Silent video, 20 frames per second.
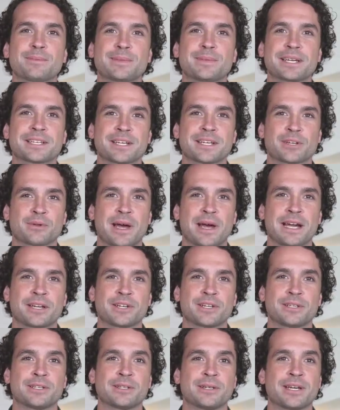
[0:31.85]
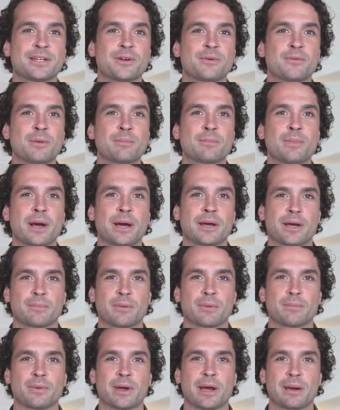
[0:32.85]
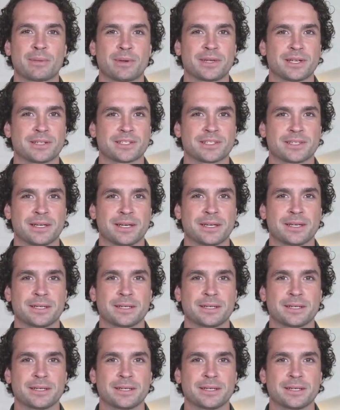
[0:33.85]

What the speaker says: These interactions lead to remarkable properties: